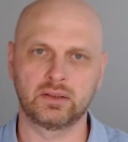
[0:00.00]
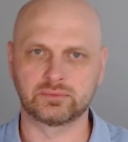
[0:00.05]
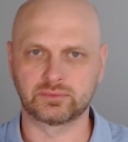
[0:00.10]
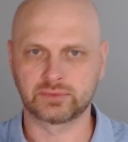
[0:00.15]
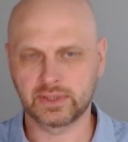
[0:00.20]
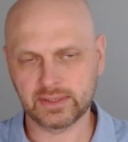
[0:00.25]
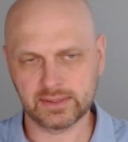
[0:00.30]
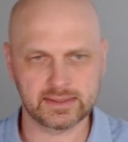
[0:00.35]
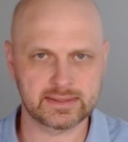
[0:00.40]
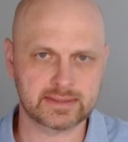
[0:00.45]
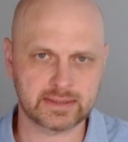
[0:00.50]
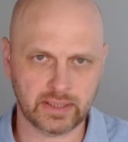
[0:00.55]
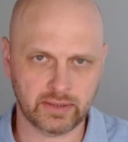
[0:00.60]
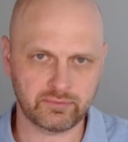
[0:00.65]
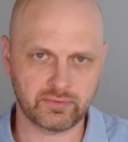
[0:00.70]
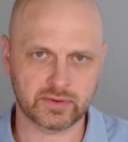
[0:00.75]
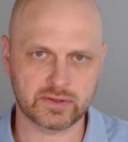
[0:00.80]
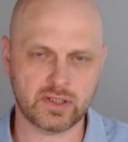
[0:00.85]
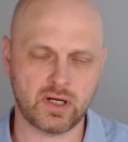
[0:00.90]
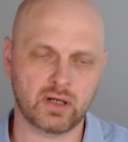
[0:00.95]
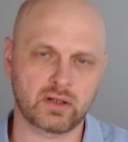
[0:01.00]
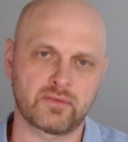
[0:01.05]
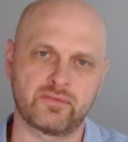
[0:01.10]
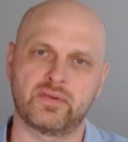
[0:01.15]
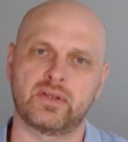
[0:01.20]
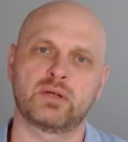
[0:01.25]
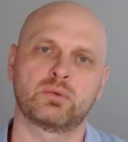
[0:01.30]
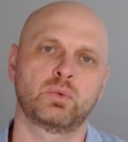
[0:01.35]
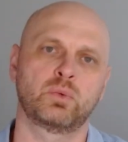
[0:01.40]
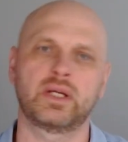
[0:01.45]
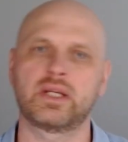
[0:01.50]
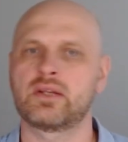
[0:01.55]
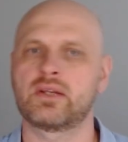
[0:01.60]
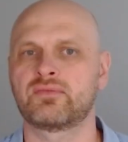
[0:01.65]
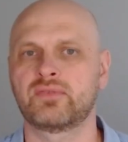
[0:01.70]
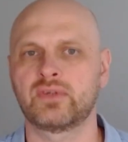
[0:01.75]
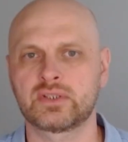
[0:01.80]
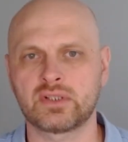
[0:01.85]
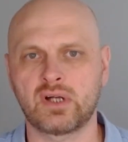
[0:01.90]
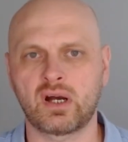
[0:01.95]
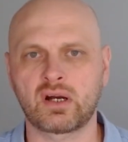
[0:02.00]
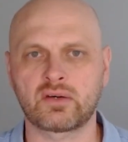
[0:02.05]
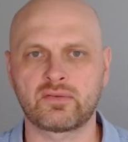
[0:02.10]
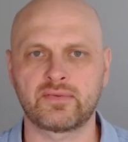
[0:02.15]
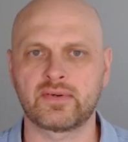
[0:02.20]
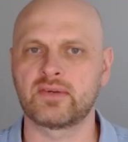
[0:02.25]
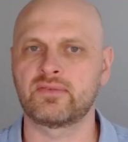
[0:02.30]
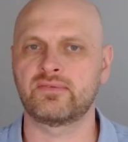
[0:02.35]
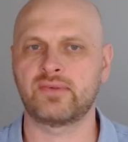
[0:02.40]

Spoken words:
real estate photography, wedding photography,